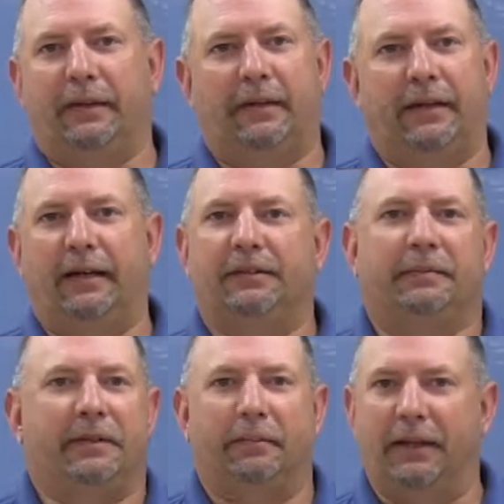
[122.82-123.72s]
want our guys
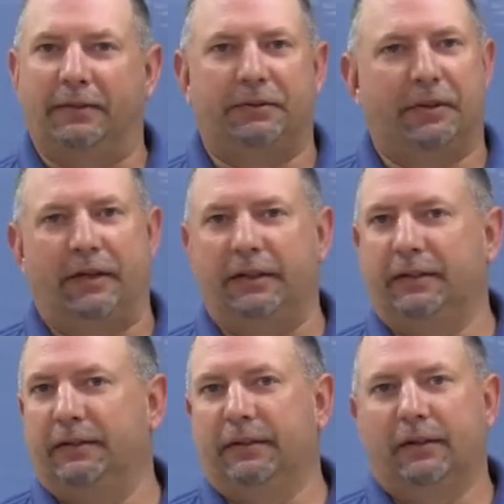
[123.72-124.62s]
to be the best
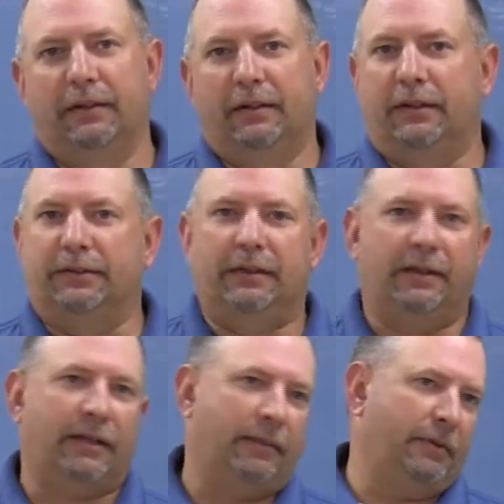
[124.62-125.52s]
trained.
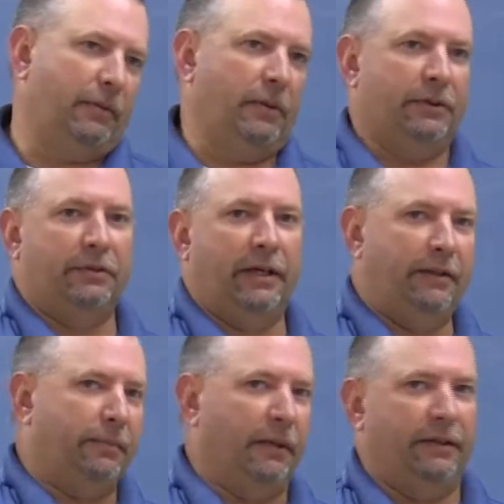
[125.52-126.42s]
Instead of coming to one
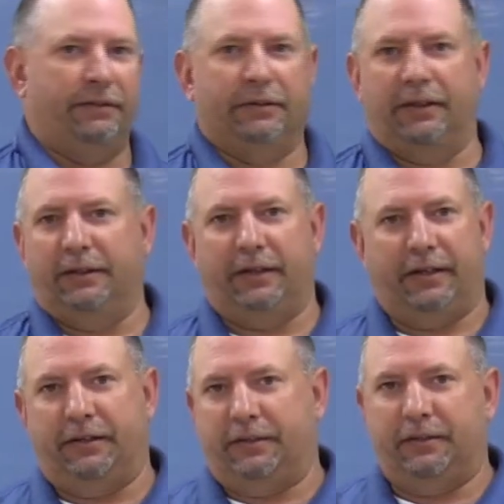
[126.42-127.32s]
training place, you're going to
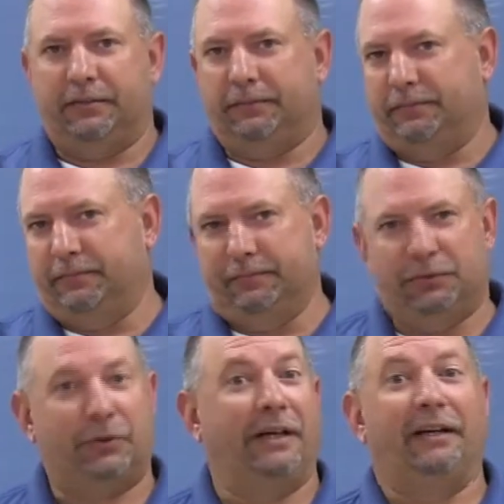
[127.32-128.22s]
take your
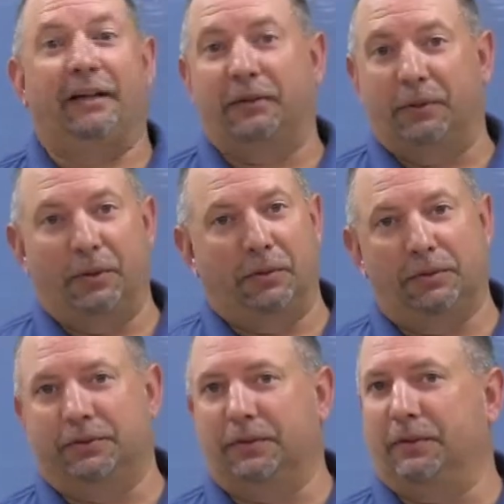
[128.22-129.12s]
training on the
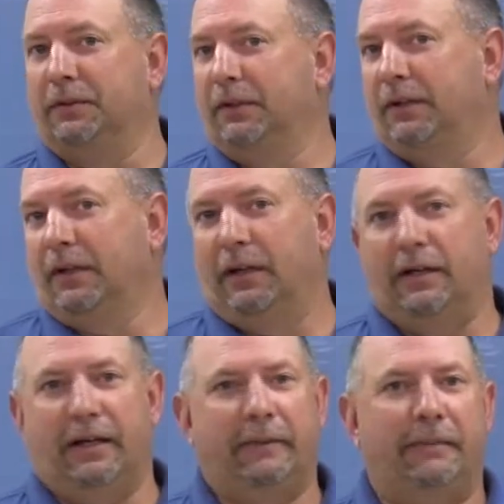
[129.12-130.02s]
road. So,
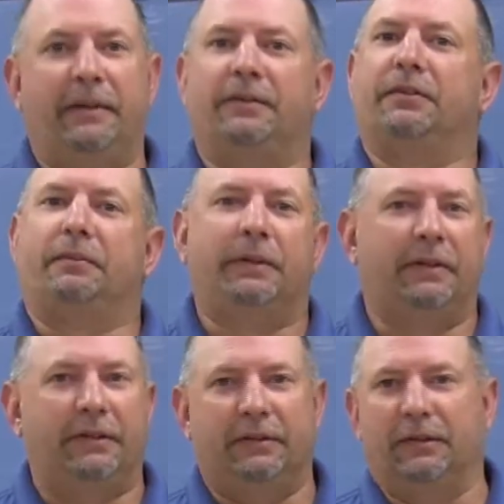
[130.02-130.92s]
you know, I might be in
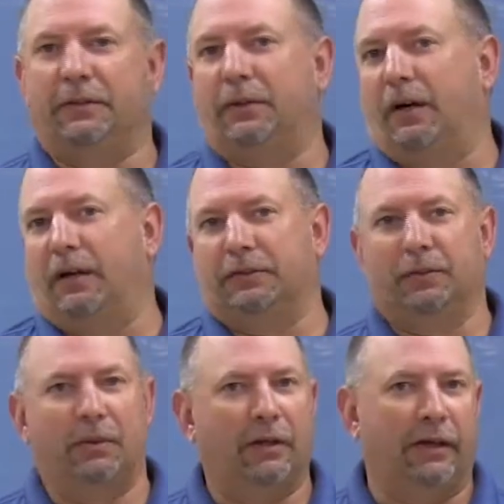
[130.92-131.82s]
Superior, La
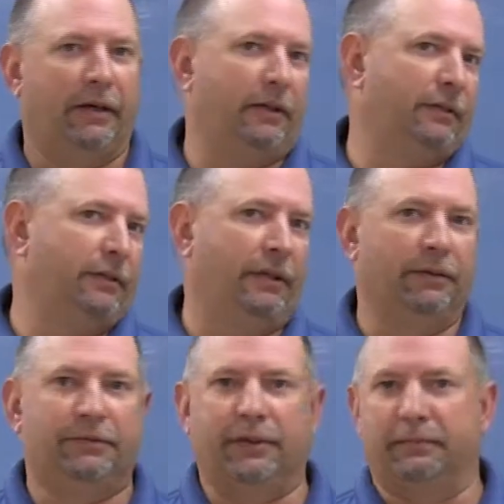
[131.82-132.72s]
Crosse, Eau Claire, you
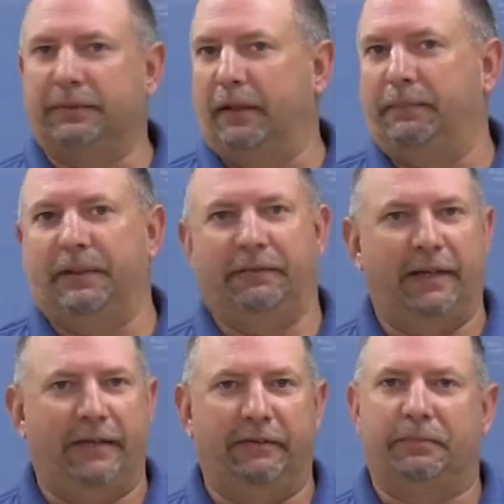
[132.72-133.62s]
know, some company, if
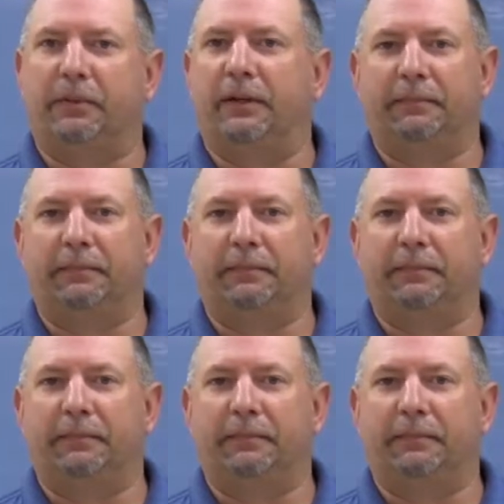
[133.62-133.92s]
they have a